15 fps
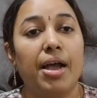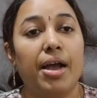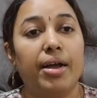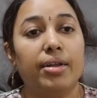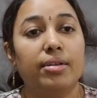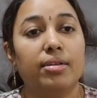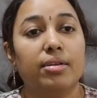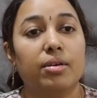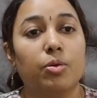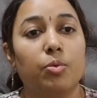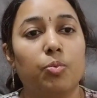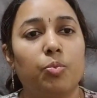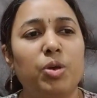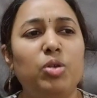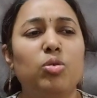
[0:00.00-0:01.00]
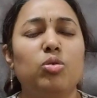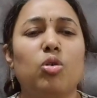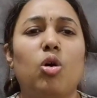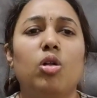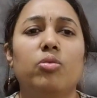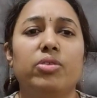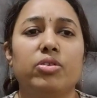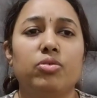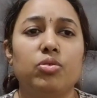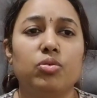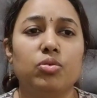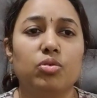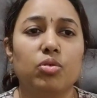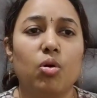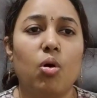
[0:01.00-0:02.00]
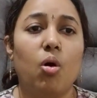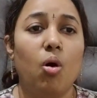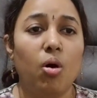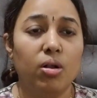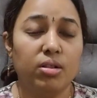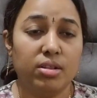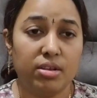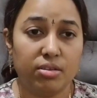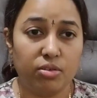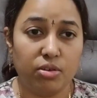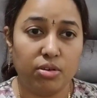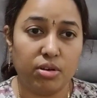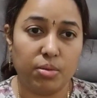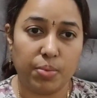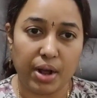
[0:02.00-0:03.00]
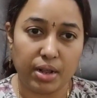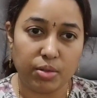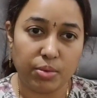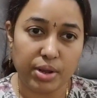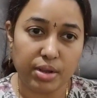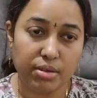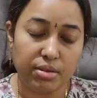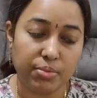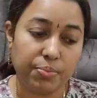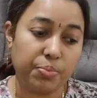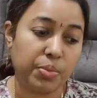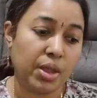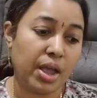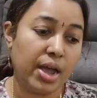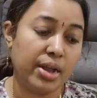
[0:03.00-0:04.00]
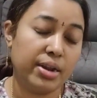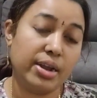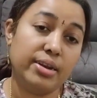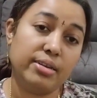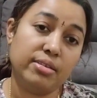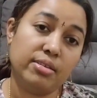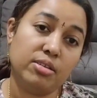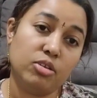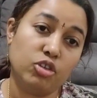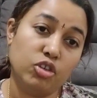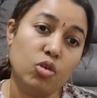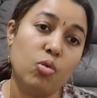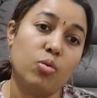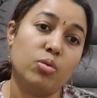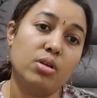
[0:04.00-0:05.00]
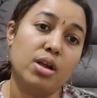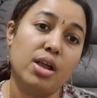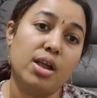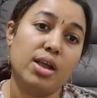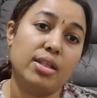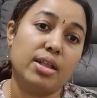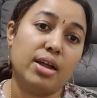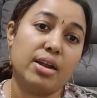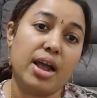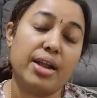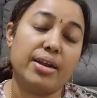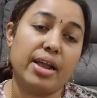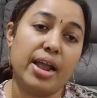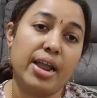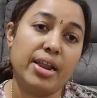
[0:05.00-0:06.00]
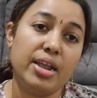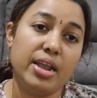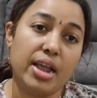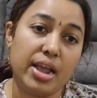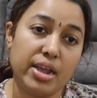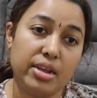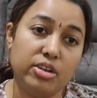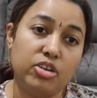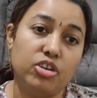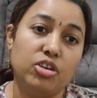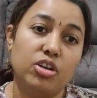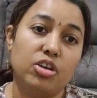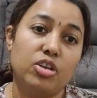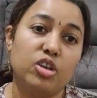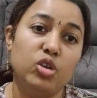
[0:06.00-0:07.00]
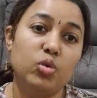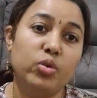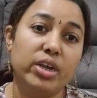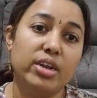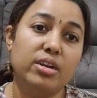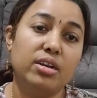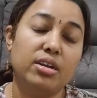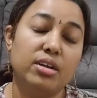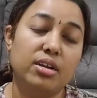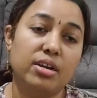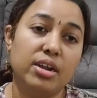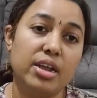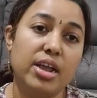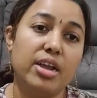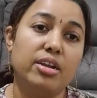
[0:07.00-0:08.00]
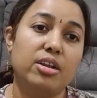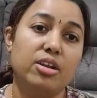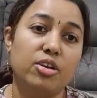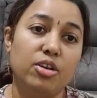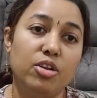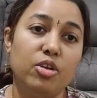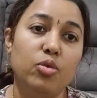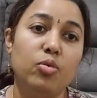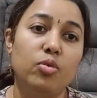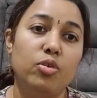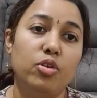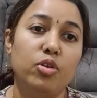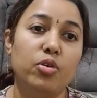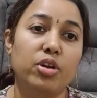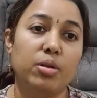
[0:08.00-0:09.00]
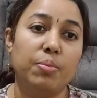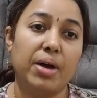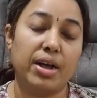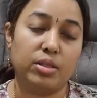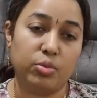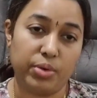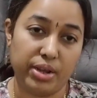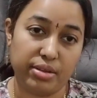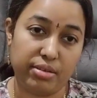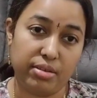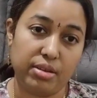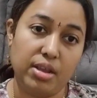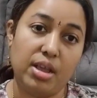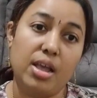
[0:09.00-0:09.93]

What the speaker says: And we don't always use all these neural pathways, and it is shown that at any age you can create new neural pathways.